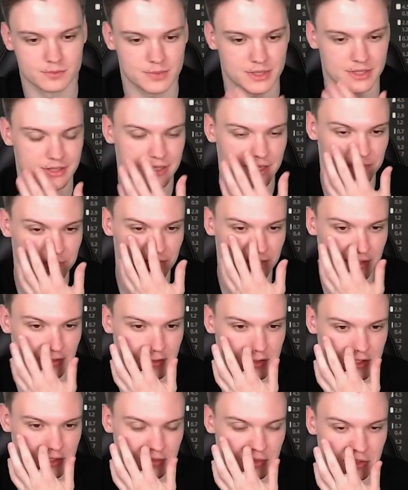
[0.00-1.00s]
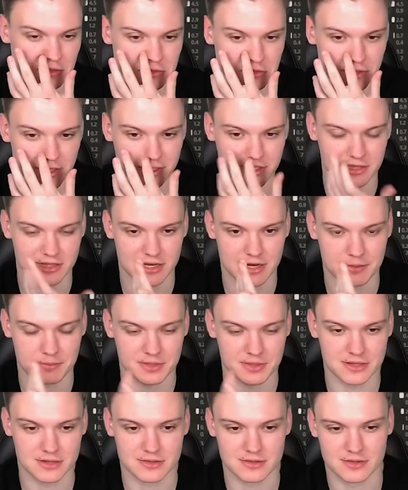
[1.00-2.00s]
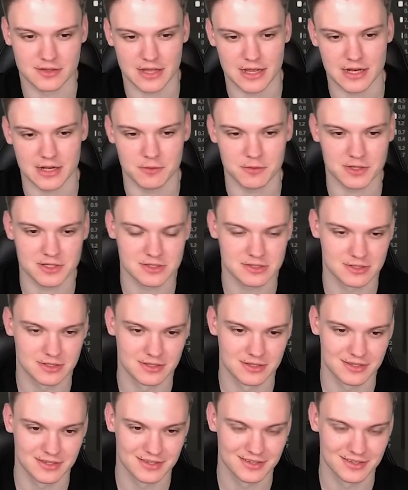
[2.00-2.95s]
But I mean, I was about to like trap it anyways.